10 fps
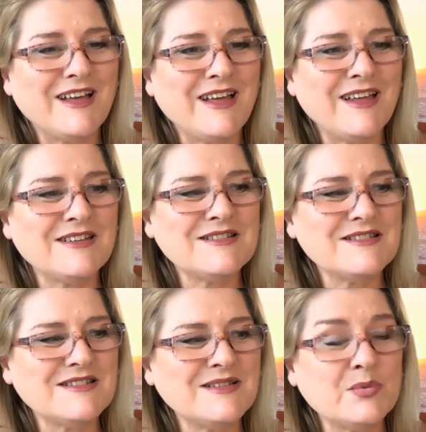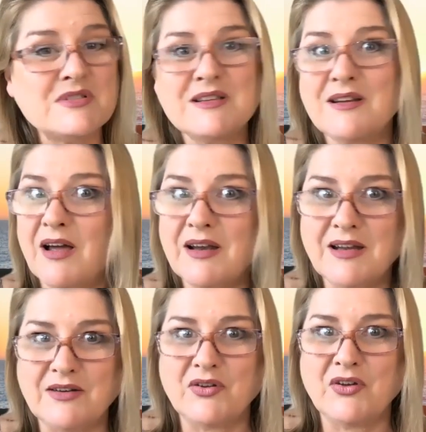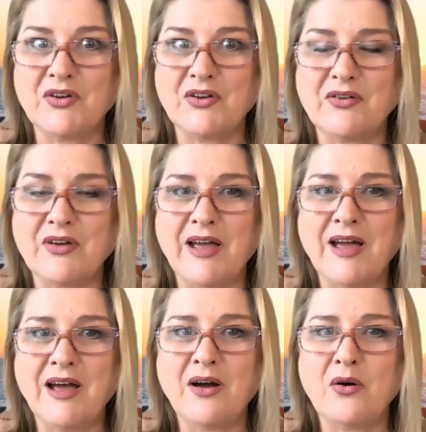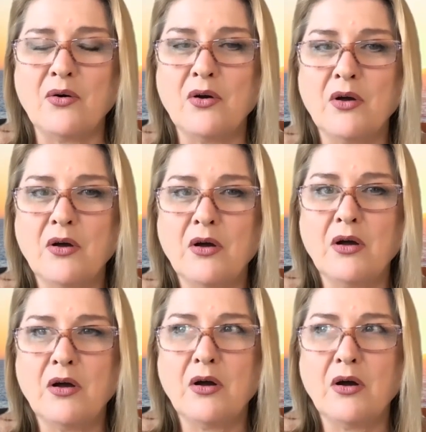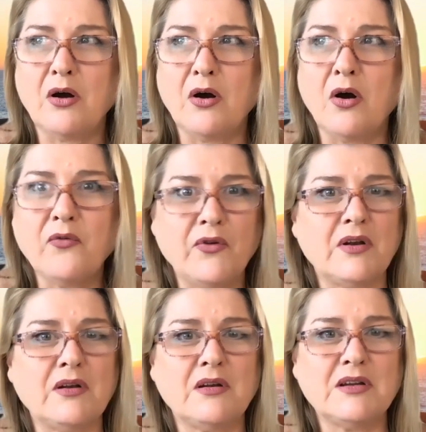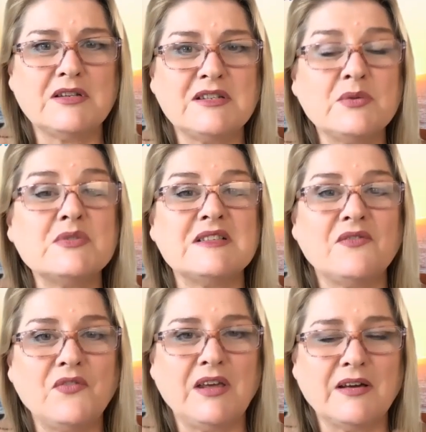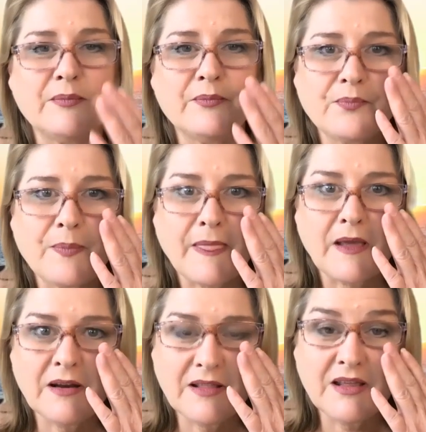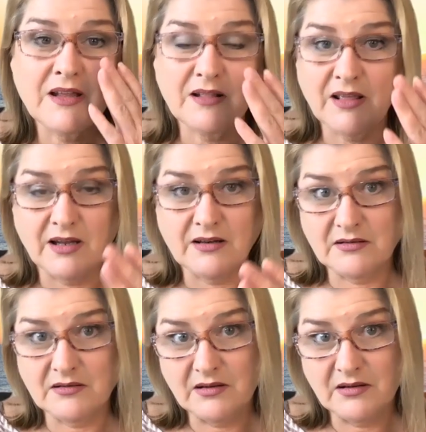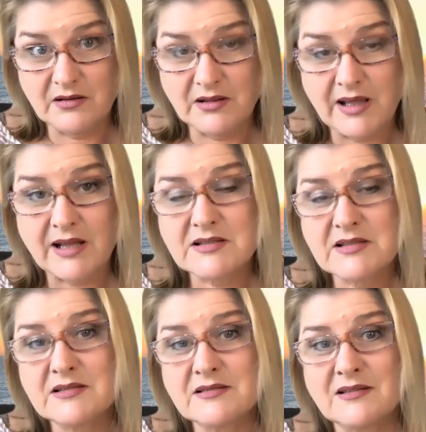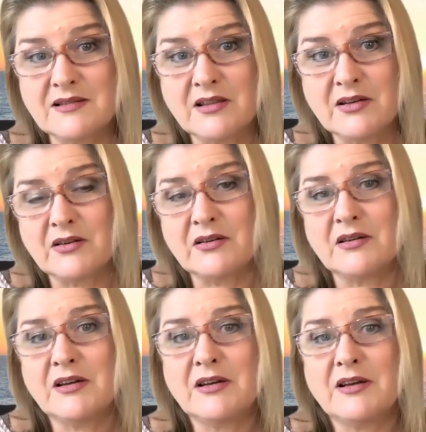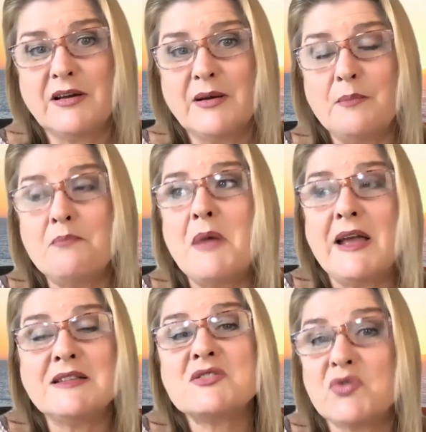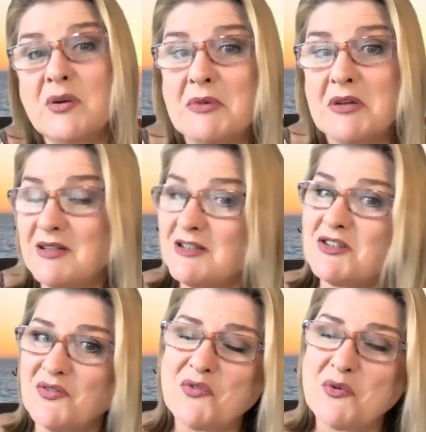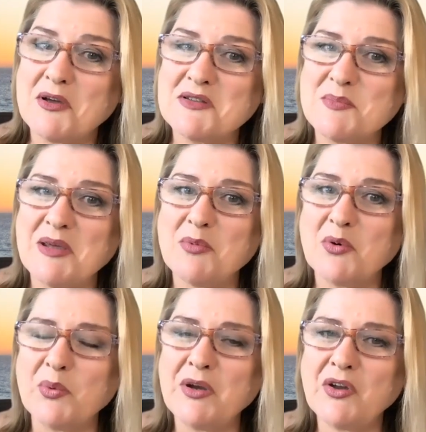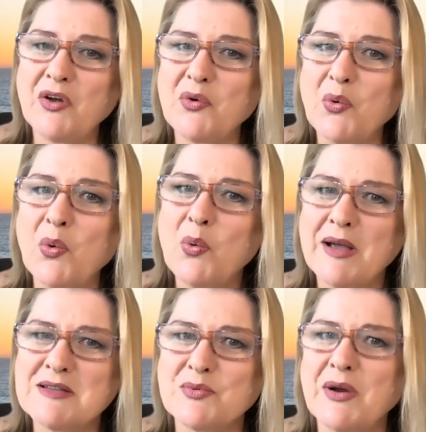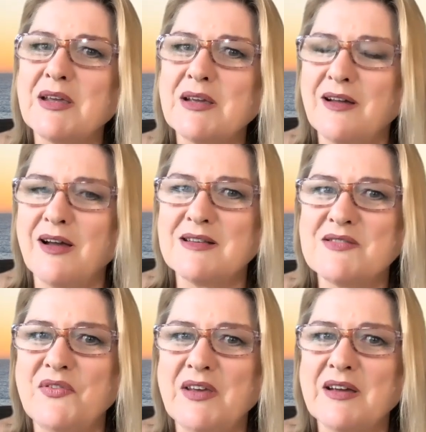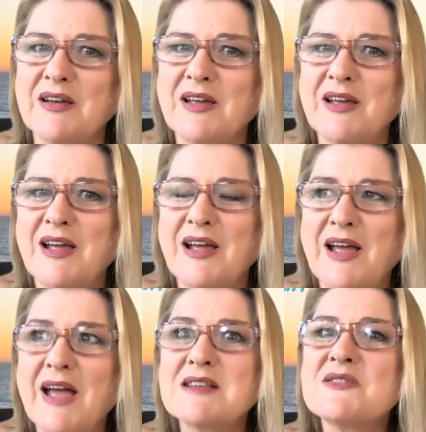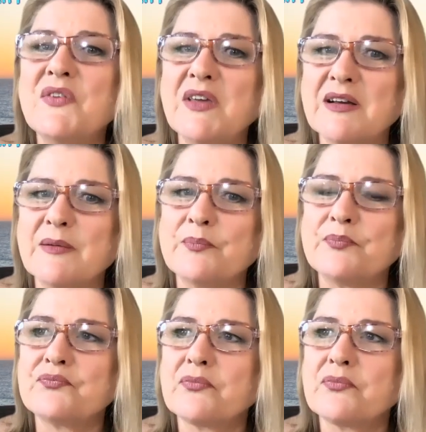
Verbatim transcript: And it was enlightening to her how often she was in fear. And I think that that's the mainstream condition for most people. We don't always recognize fear as fear.